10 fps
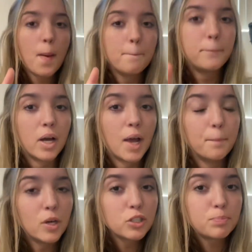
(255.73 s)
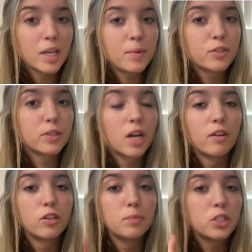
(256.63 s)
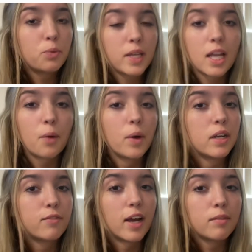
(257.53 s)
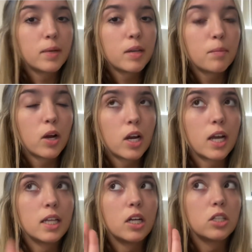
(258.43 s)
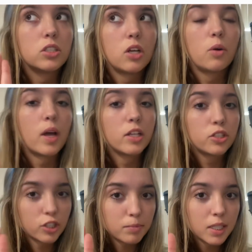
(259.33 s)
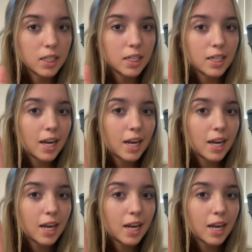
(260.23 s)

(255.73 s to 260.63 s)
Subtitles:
But most babies recover between that 1 and 5 minute mark, and there is no other treatment needed.